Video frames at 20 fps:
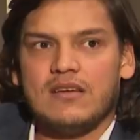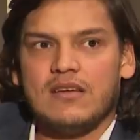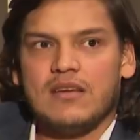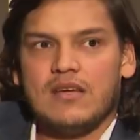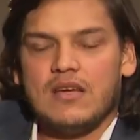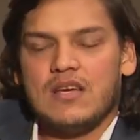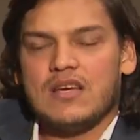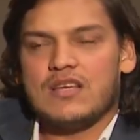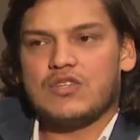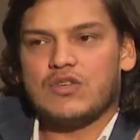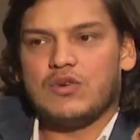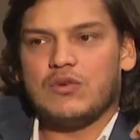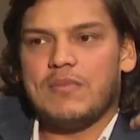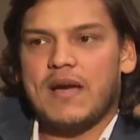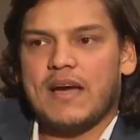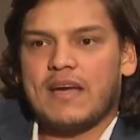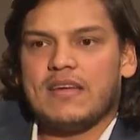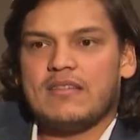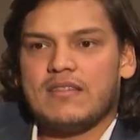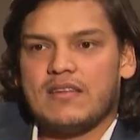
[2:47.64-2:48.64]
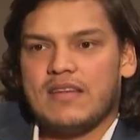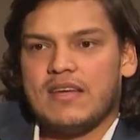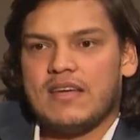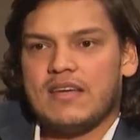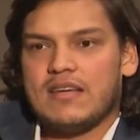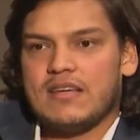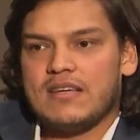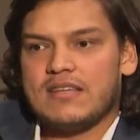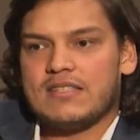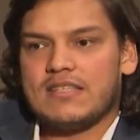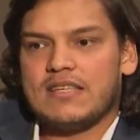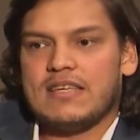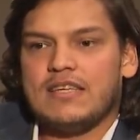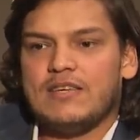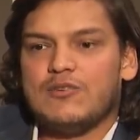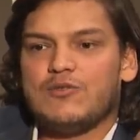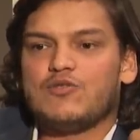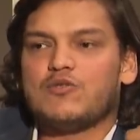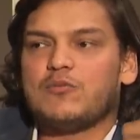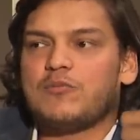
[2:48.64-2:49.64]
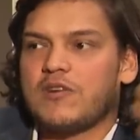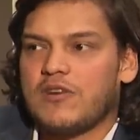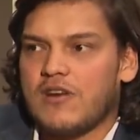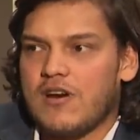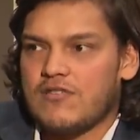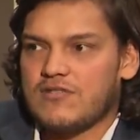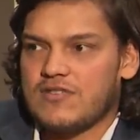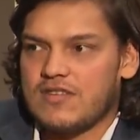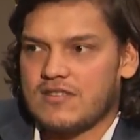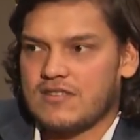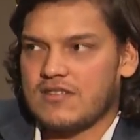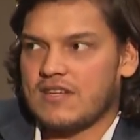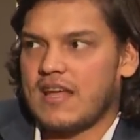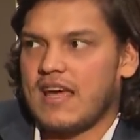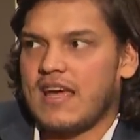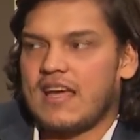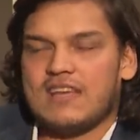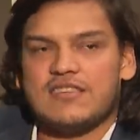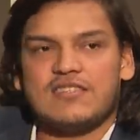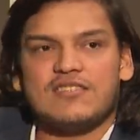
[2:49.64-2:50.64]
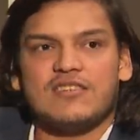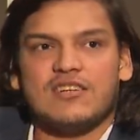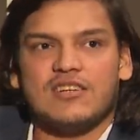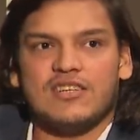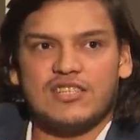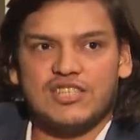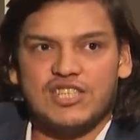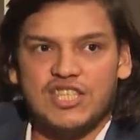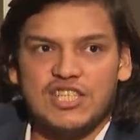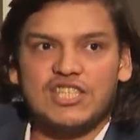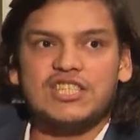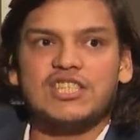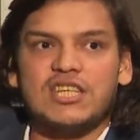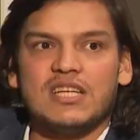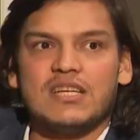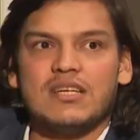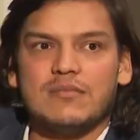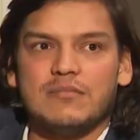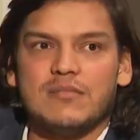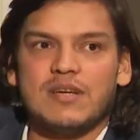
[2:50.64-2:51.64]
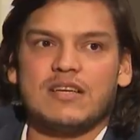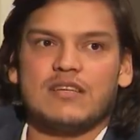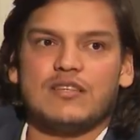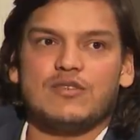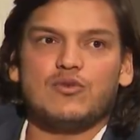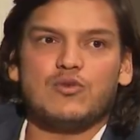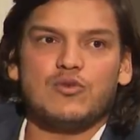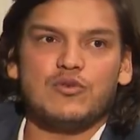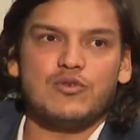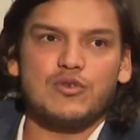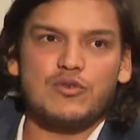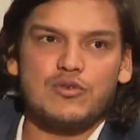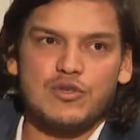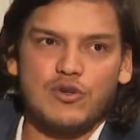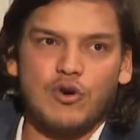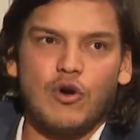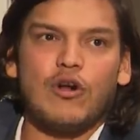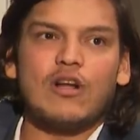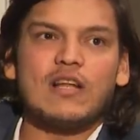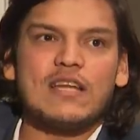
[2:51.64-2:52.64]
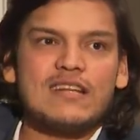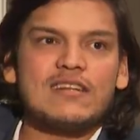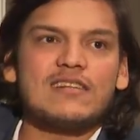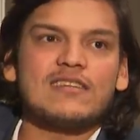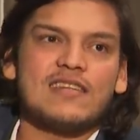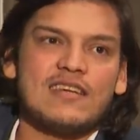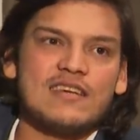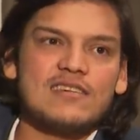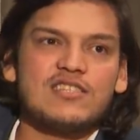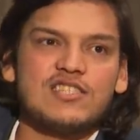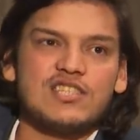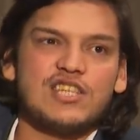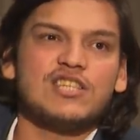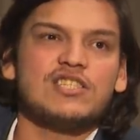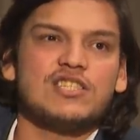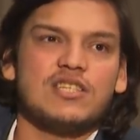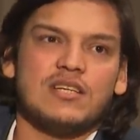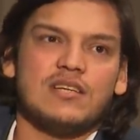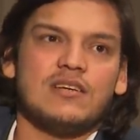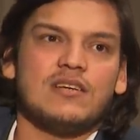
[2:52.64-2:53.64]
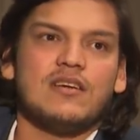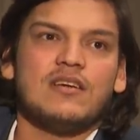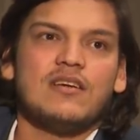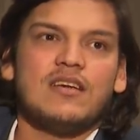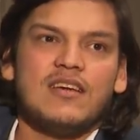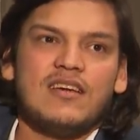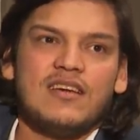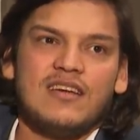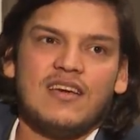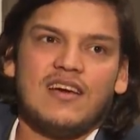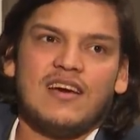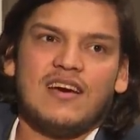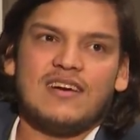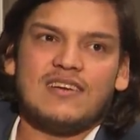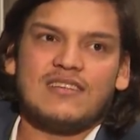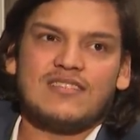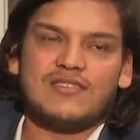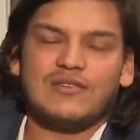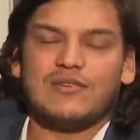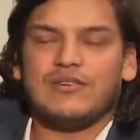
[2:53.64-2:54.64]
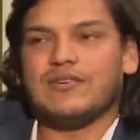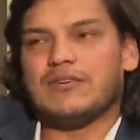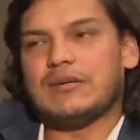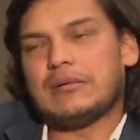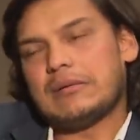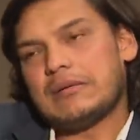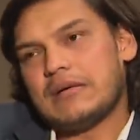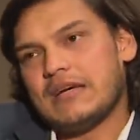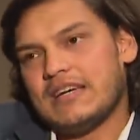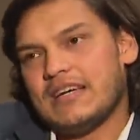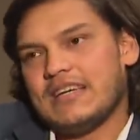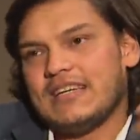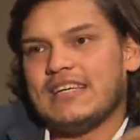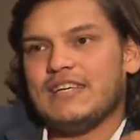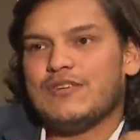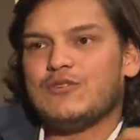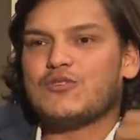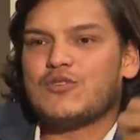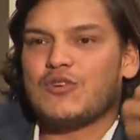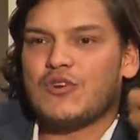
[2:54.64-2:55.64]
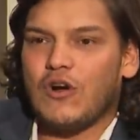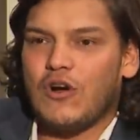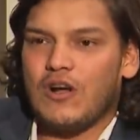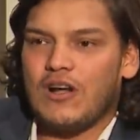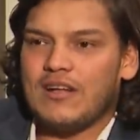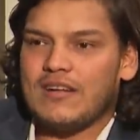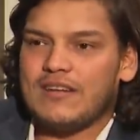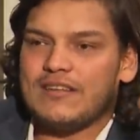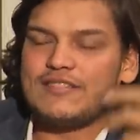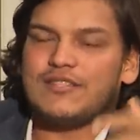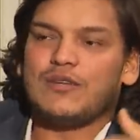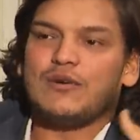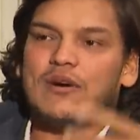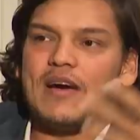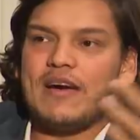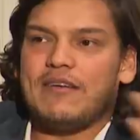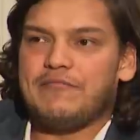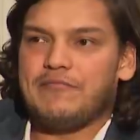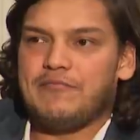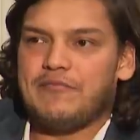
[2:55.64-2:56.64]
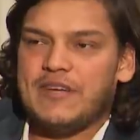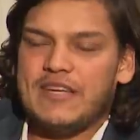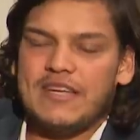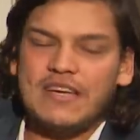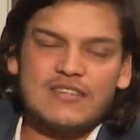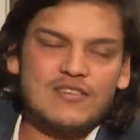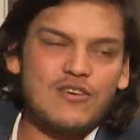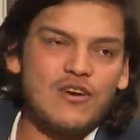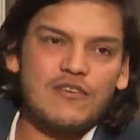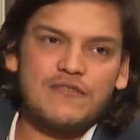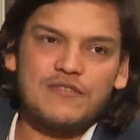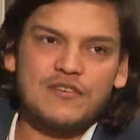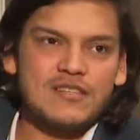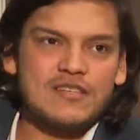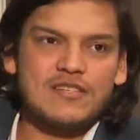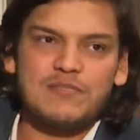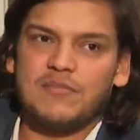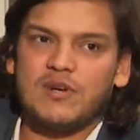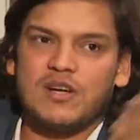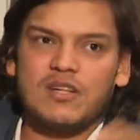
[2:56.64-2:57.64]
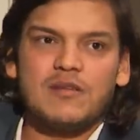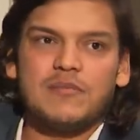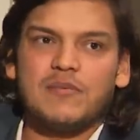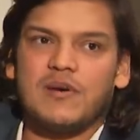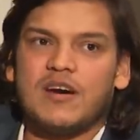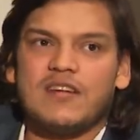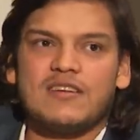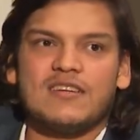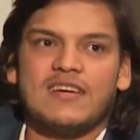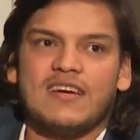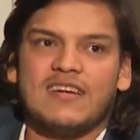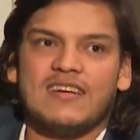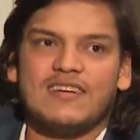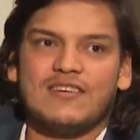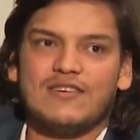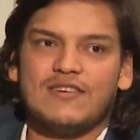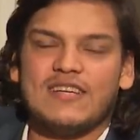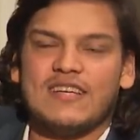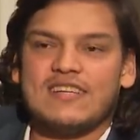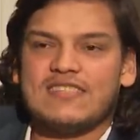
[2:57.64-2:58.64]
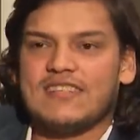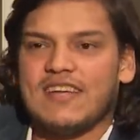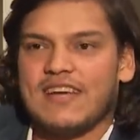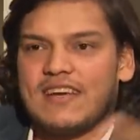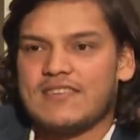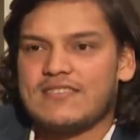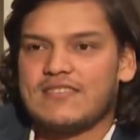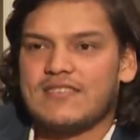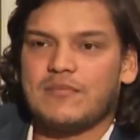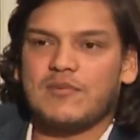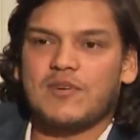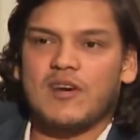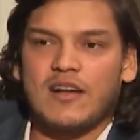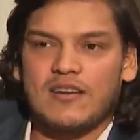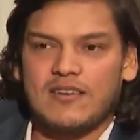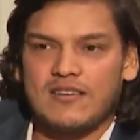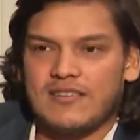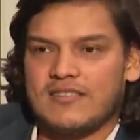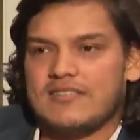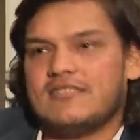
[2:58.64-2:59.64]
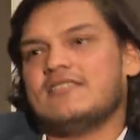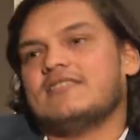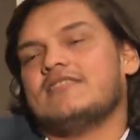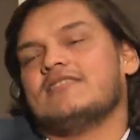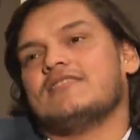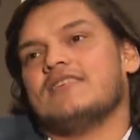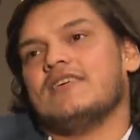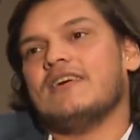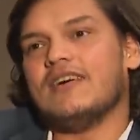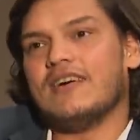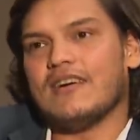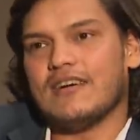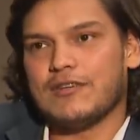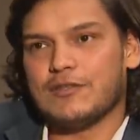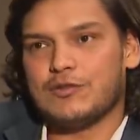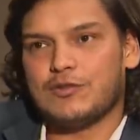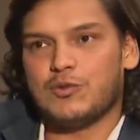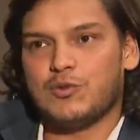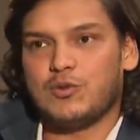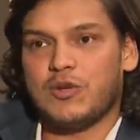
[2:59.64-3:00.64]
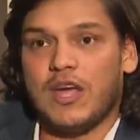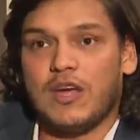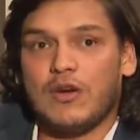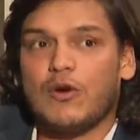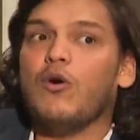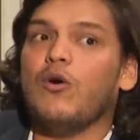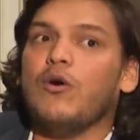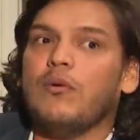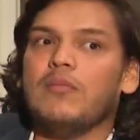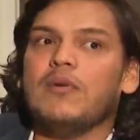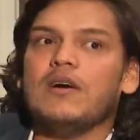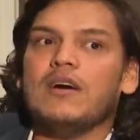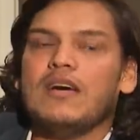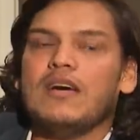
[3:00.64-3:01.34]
Mm. So back in the days, he used to pronounce it as uh, Chichi, because you, you call little things Chichi. Ah, yeah. Yeah. So he used to call. So uh, he has gone for this birthday party, and you know he has taken some cutlets uh, to take home.